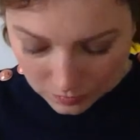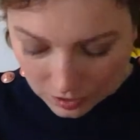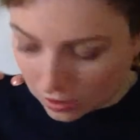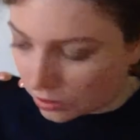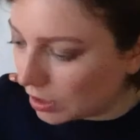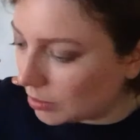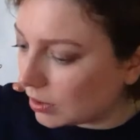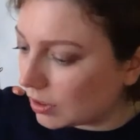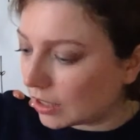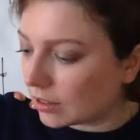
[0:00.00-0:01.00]
Oh crap,
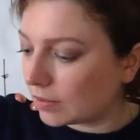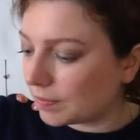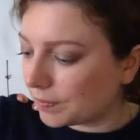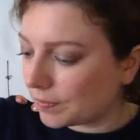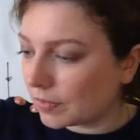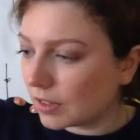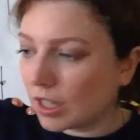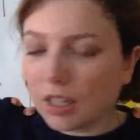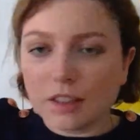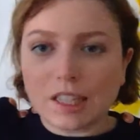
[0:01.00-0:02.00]

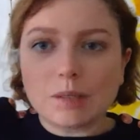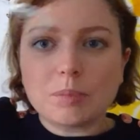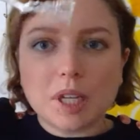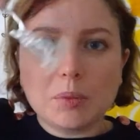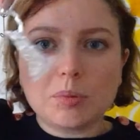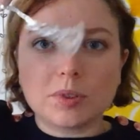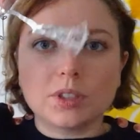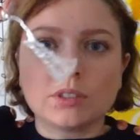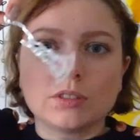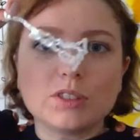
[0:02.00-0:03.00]
that paper,
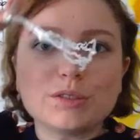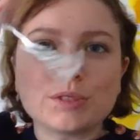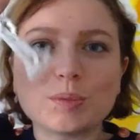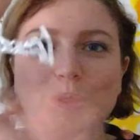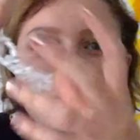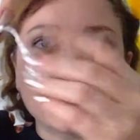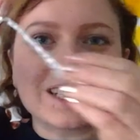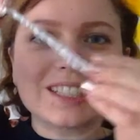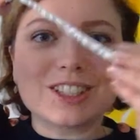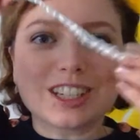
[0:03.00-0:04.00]
you know, from the
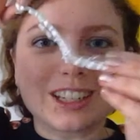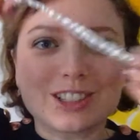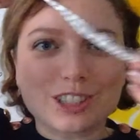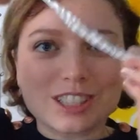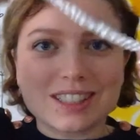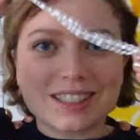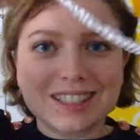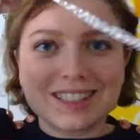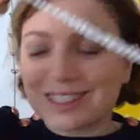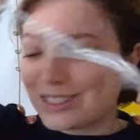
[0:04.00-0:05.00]
packaging, it just
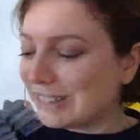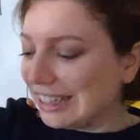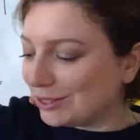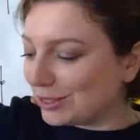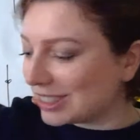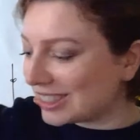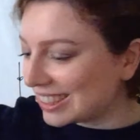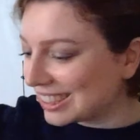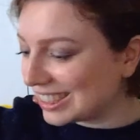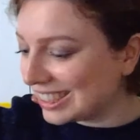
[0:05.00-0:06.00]
sticks to
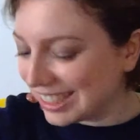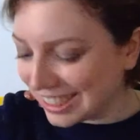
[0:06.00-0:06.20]
everything.